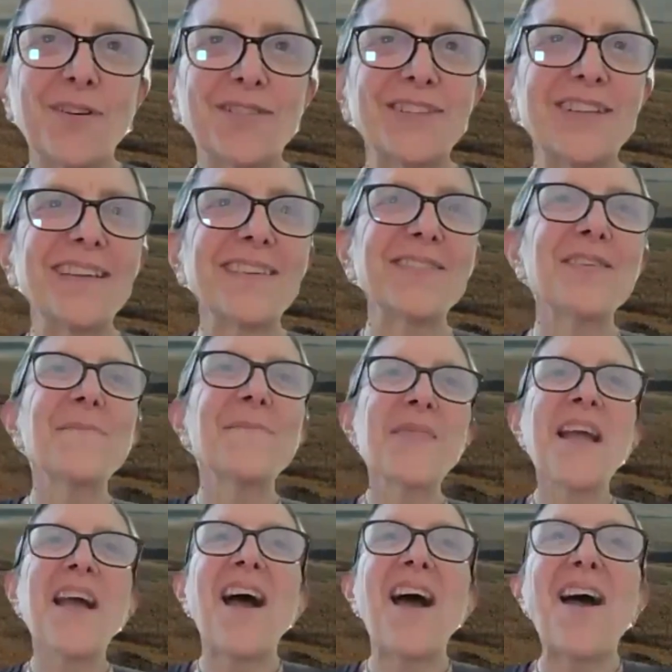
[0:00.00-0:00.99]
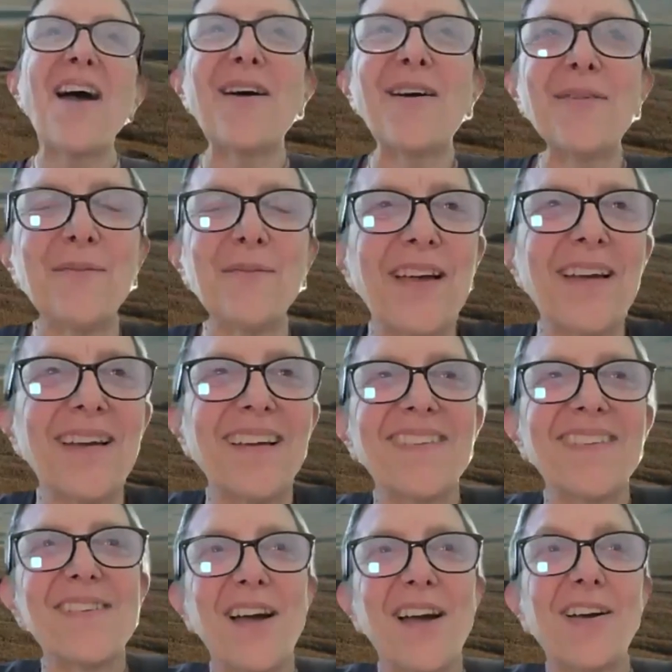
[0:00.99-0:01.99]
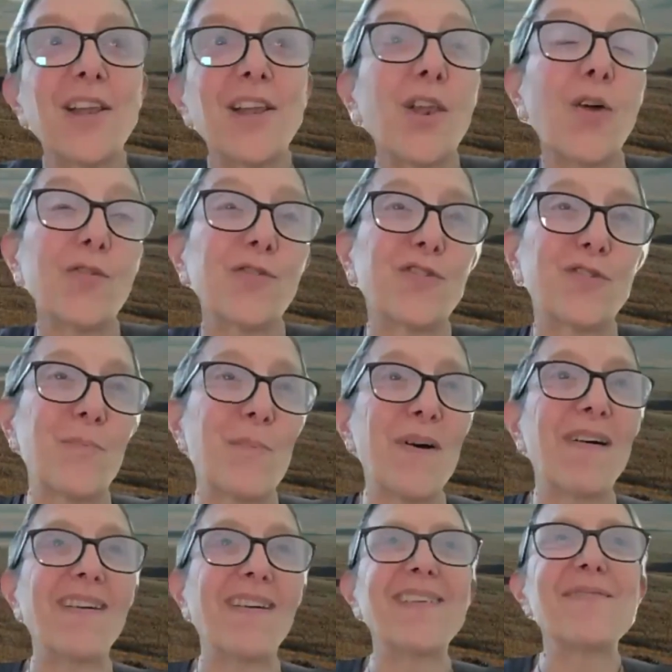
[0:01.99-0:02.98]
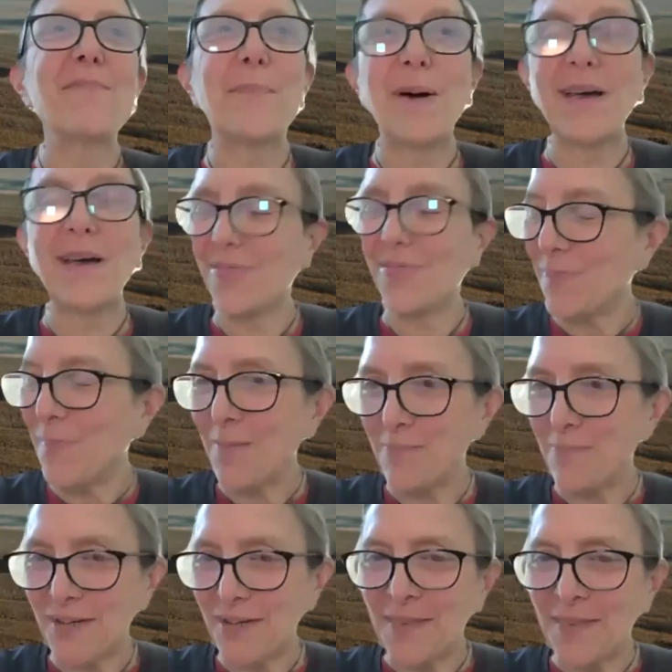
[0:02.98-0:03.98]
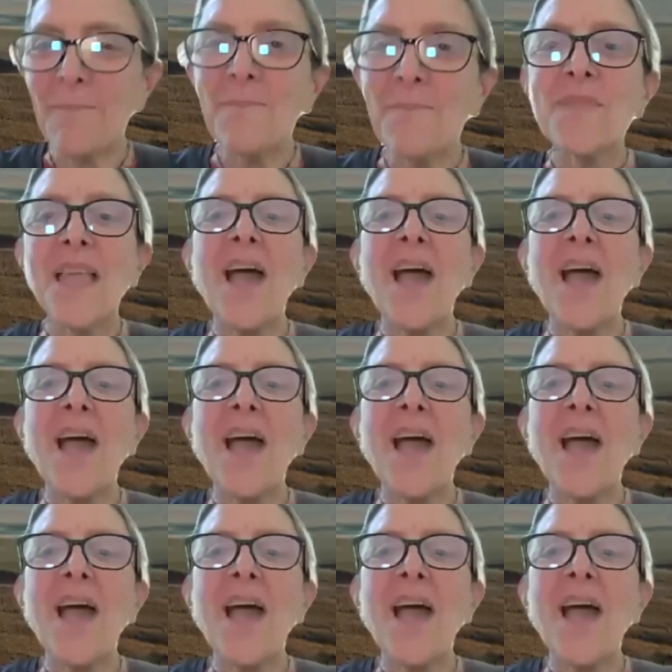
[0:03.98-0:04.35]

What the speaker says: Apologies. I lost my button.